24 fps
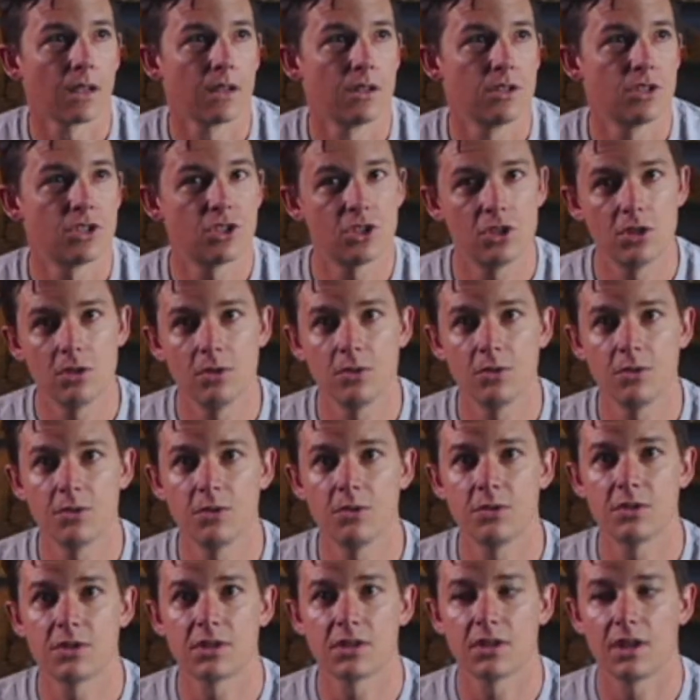
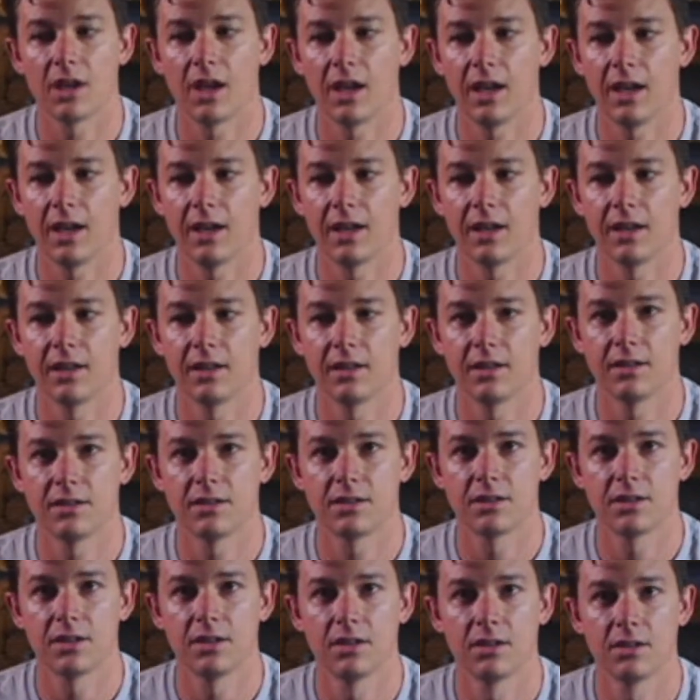shoes
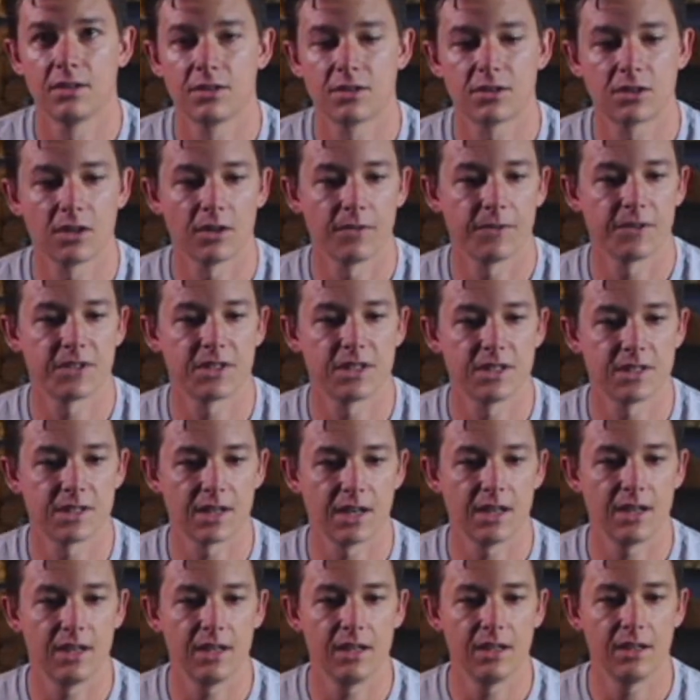and surfaces
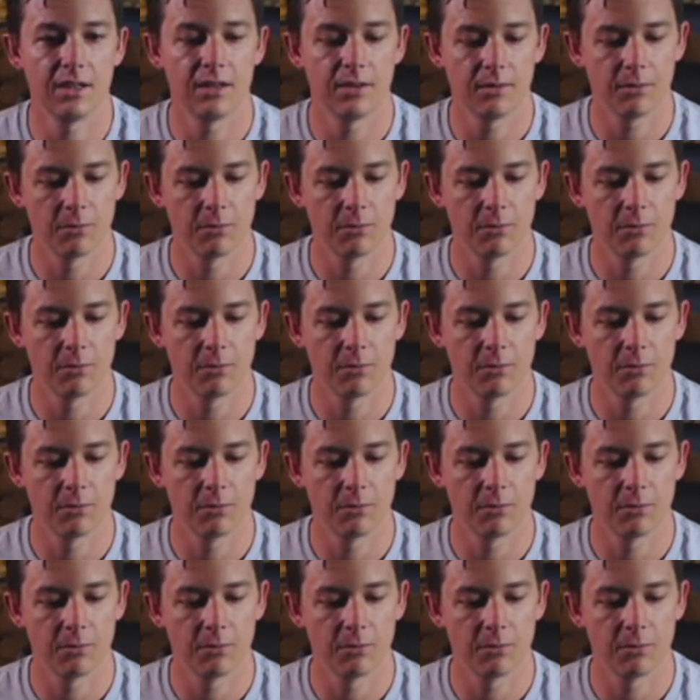I need.